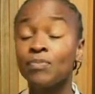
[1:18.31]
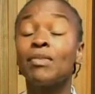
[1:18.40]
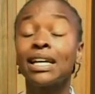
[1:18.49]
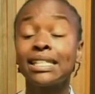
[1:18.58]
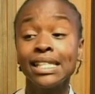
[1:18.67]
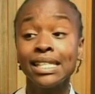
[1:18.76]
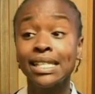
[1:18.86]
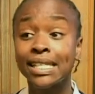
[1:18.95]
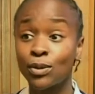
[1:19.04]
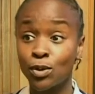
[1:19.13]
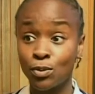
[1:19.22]
my teacher
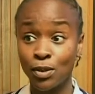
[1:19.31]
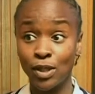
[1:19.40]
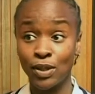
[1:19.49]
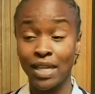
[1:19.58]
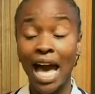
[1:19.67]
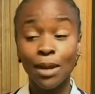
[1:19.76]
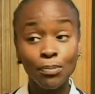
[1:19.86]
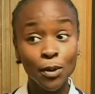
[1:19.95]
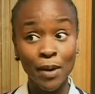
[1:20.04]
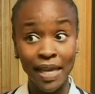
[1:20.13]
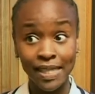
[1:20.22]
said we'd be doing
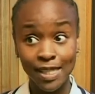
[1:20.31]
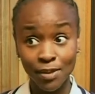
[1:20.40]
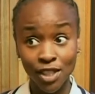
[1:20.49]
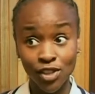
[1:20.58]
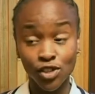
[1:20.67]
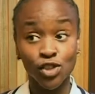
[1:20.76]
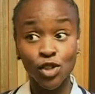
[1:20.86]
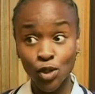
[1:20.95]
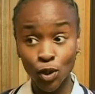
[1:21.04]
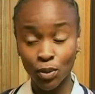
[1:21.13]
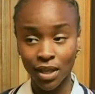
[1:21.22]
unprepared speeches in
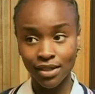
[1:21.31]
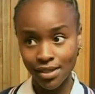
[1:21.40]
two weeks'